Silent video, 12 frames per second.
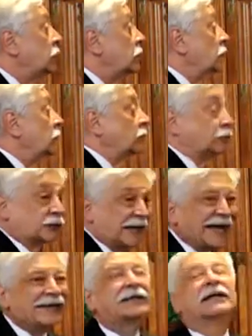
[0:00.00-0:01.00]
who
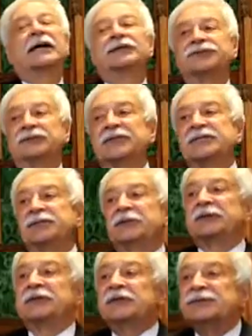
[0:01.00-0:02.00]
rank countries
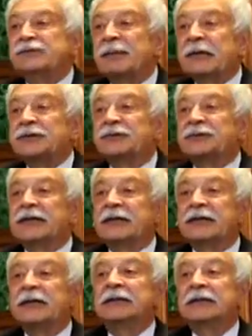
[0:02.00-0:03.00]
with respect to
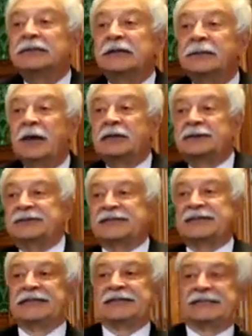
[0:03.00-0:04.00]
their
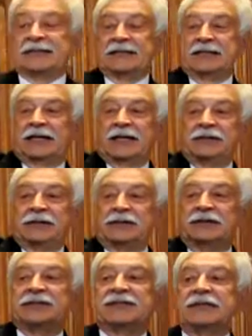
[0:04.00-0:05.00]
democracies. And you
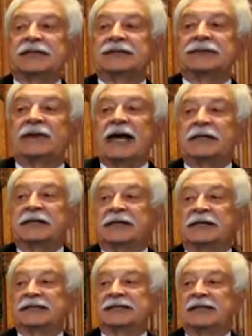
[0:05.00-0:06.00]
can see the
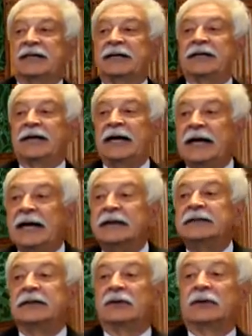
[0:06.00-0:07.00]
rankings there
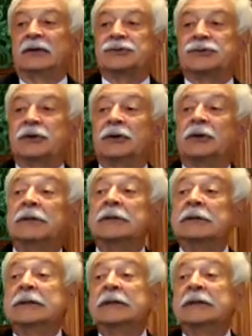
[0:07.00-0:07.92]
and also